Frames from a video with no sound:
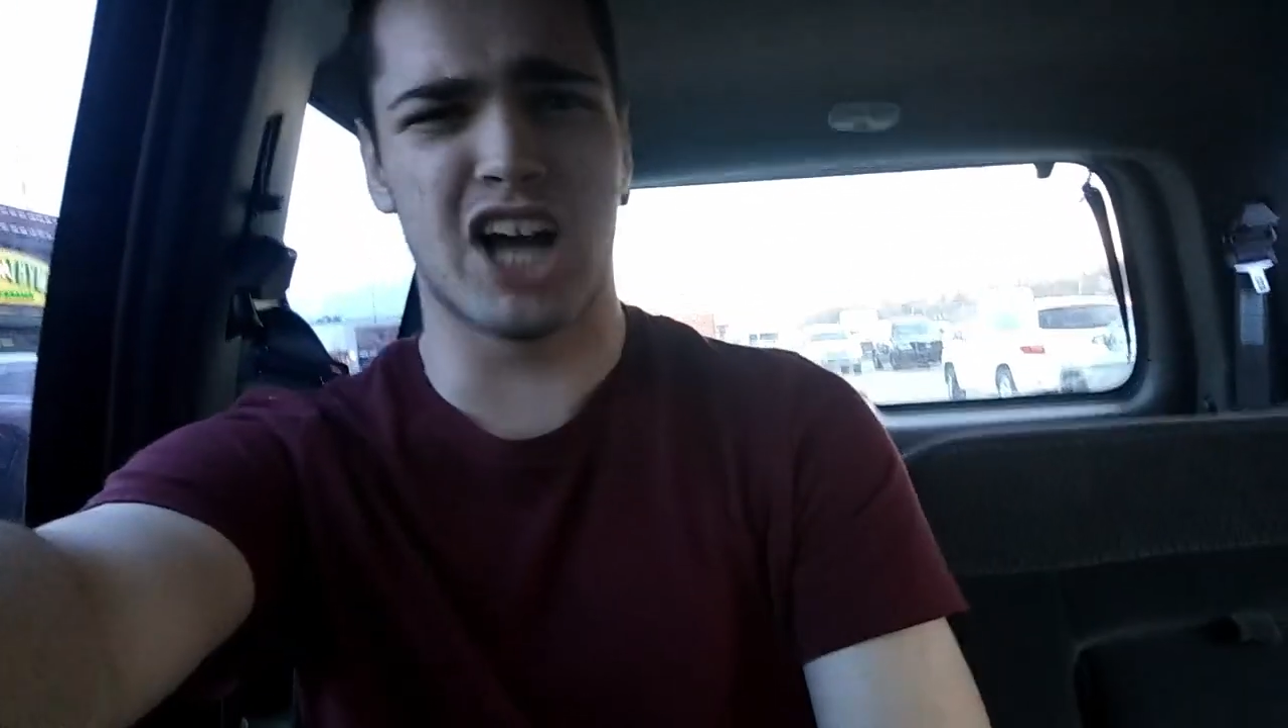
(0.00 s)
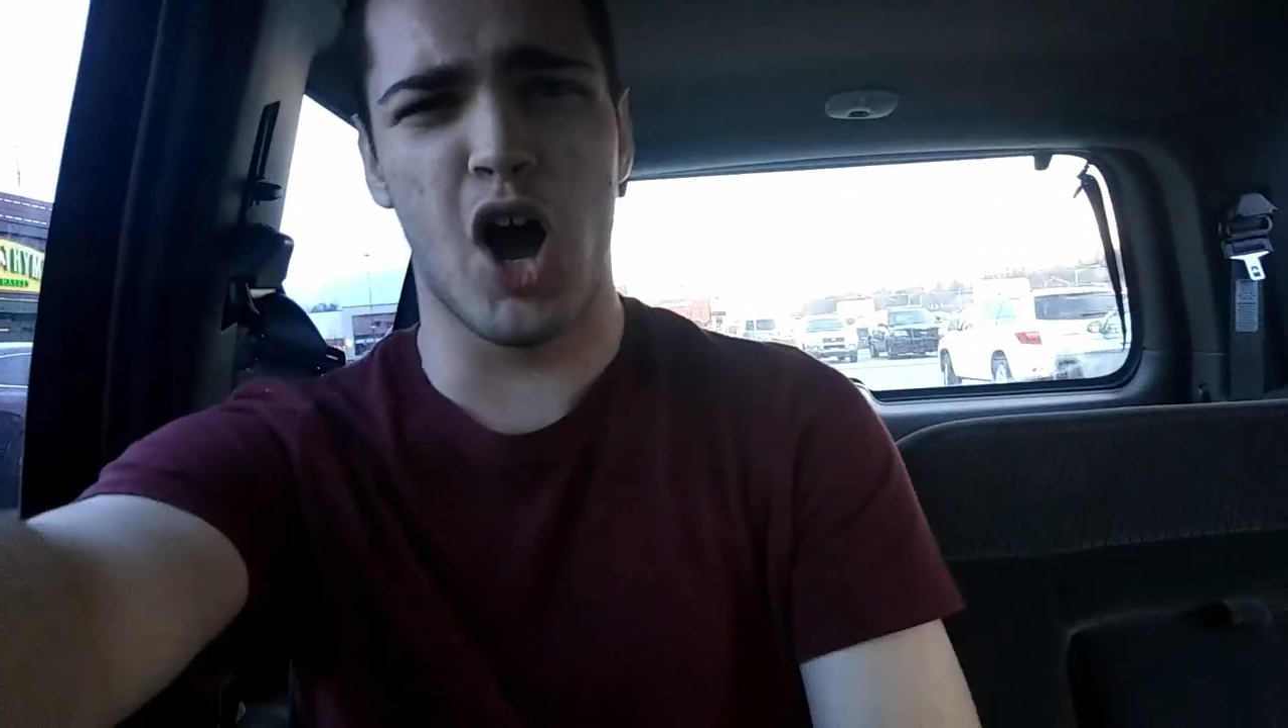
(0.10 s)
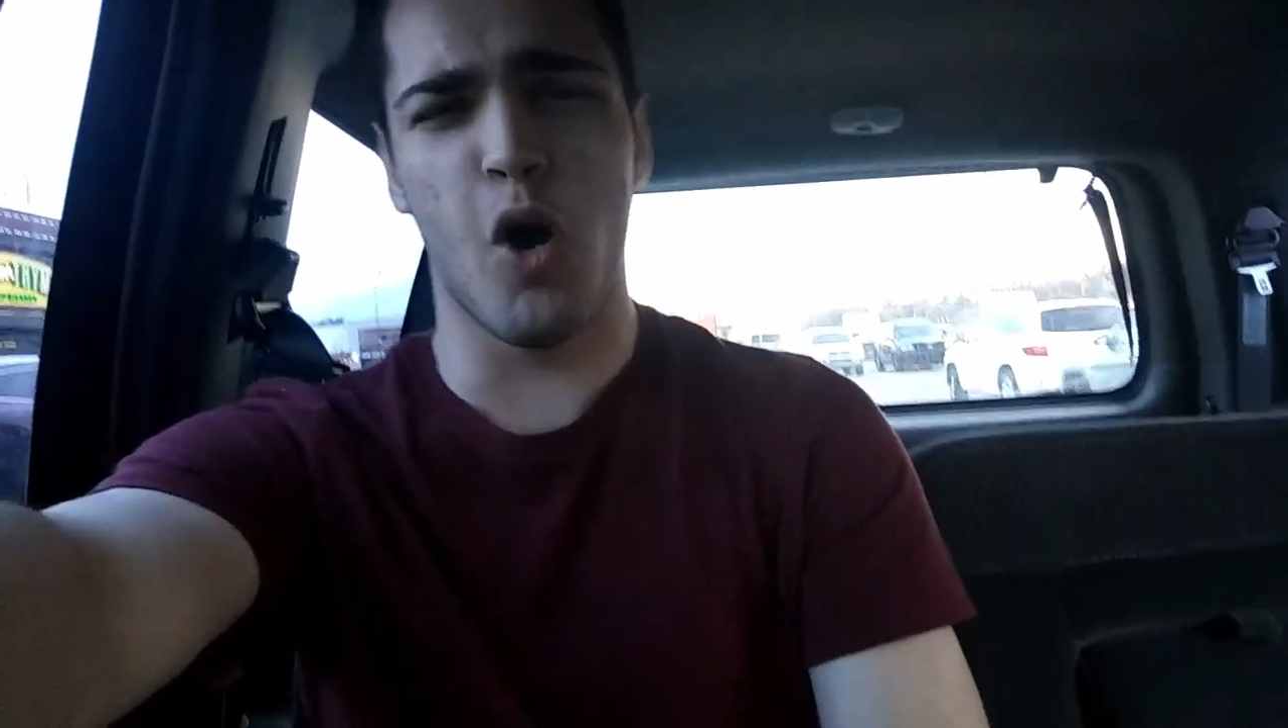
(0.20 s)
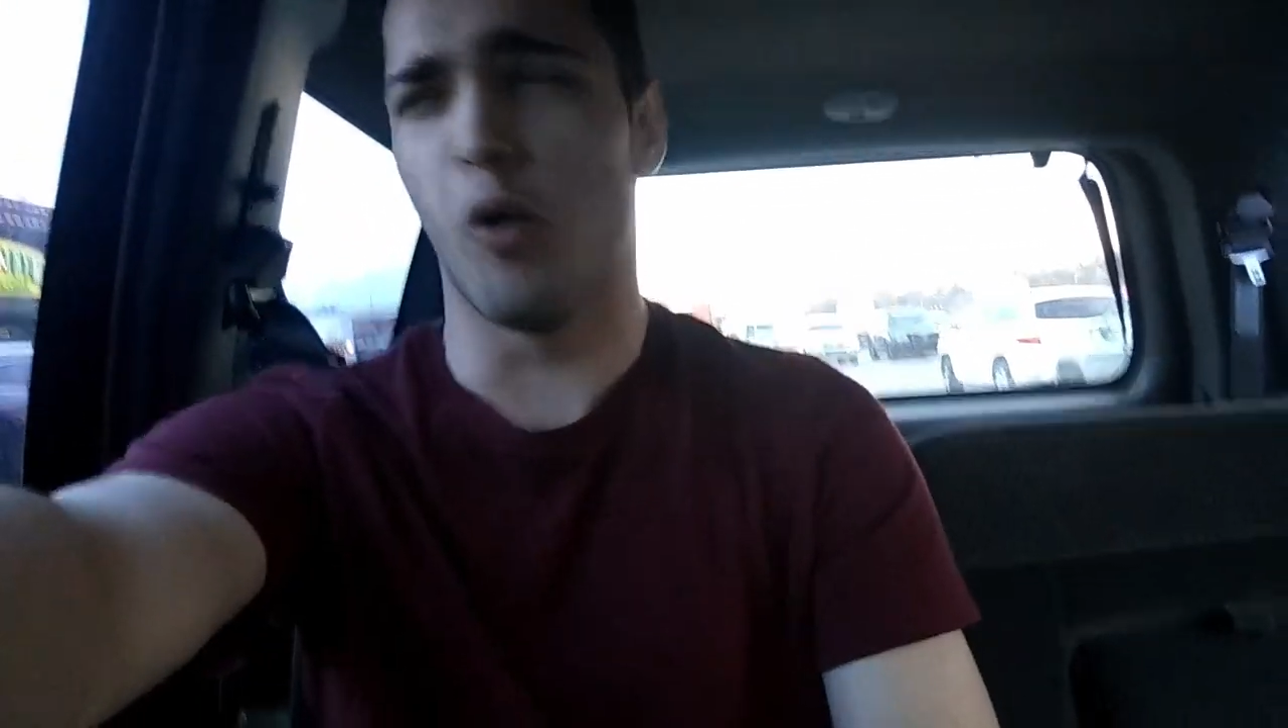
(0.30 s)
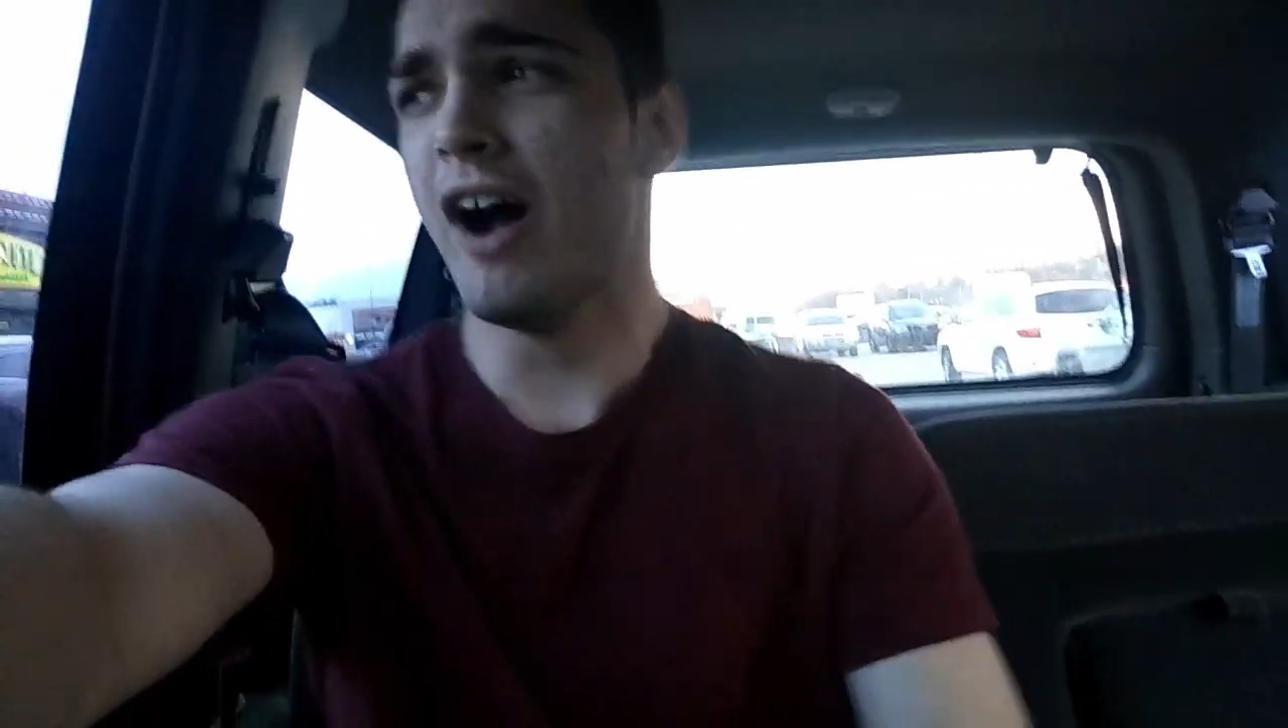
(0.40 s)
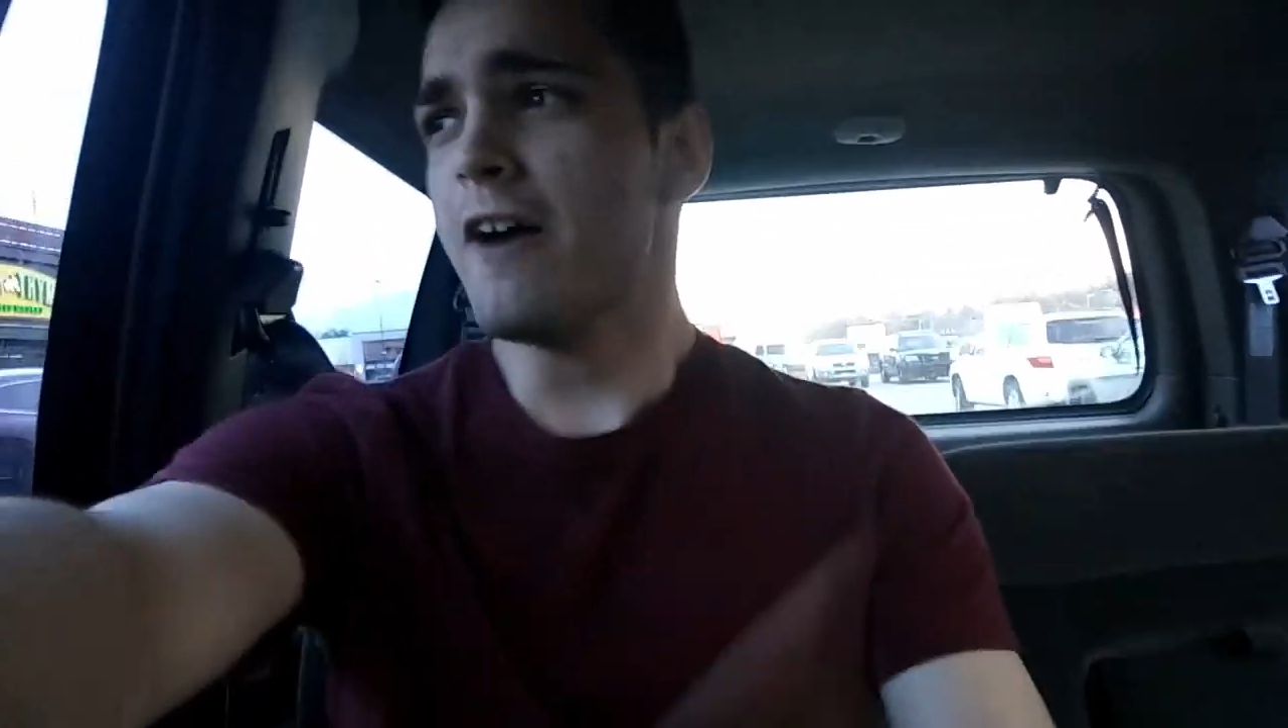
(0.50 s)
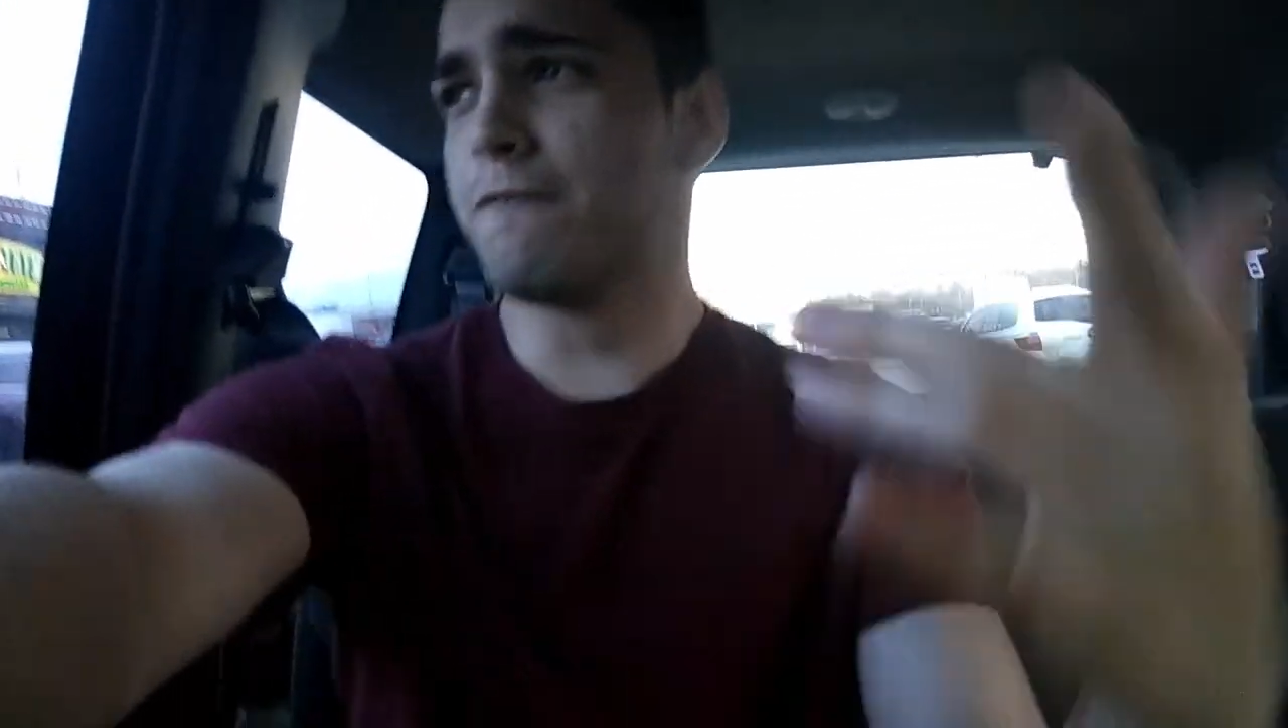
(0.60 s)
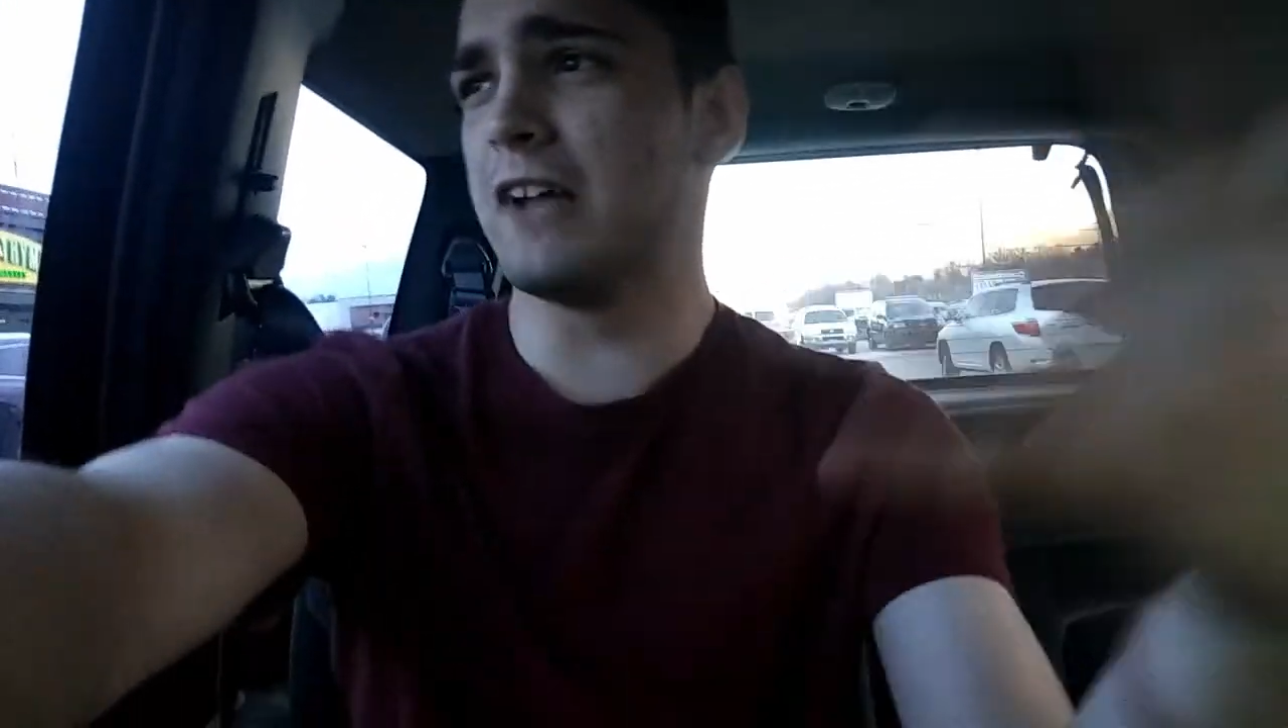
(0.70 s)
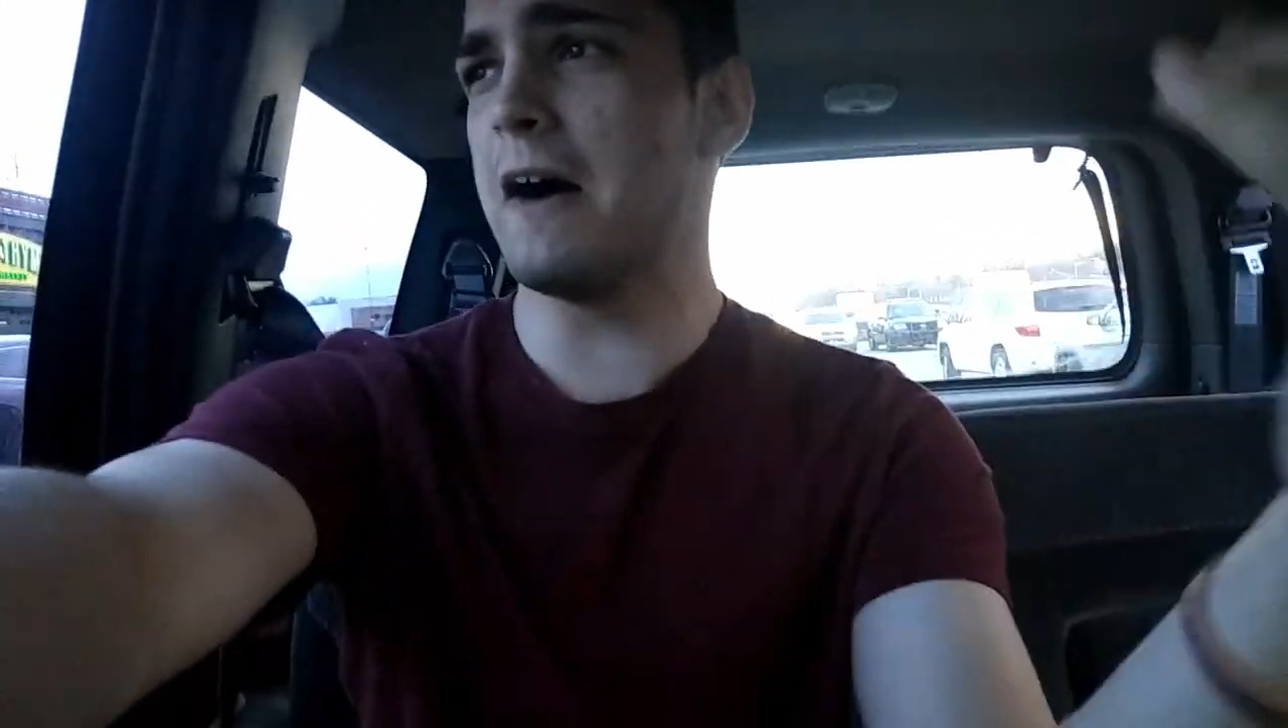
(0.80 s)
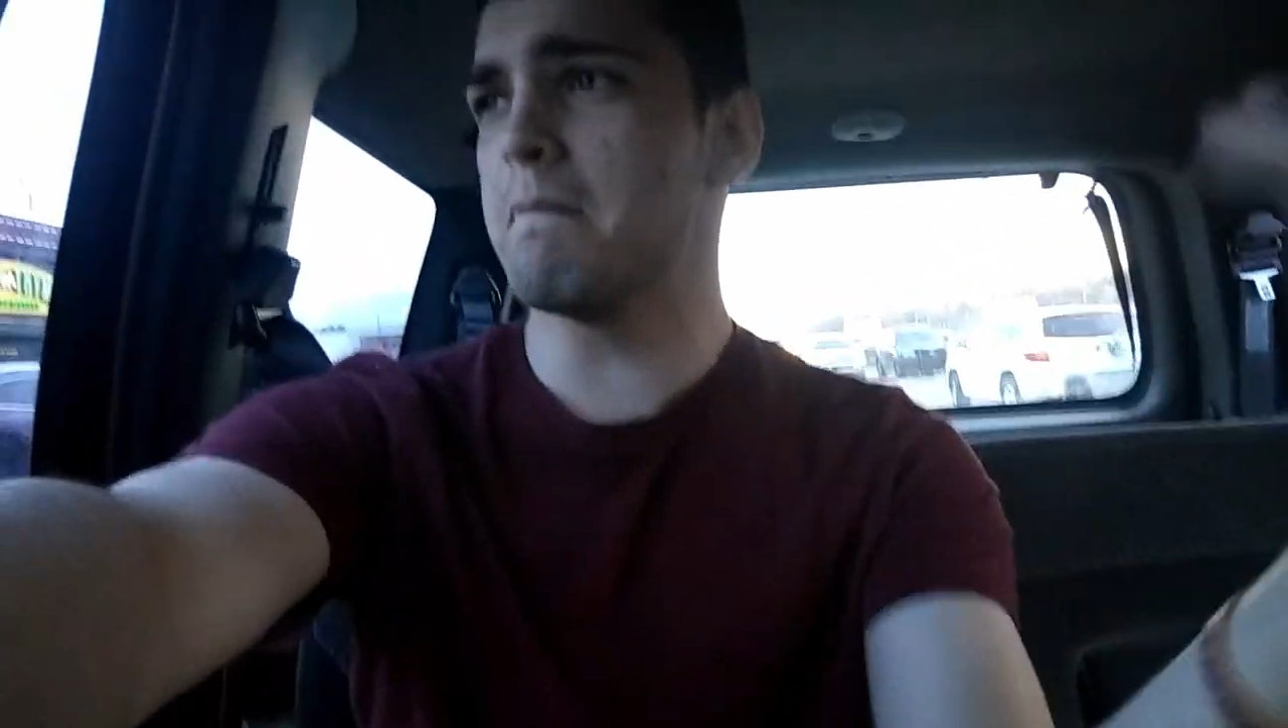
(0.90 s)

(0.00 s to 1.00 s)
Go,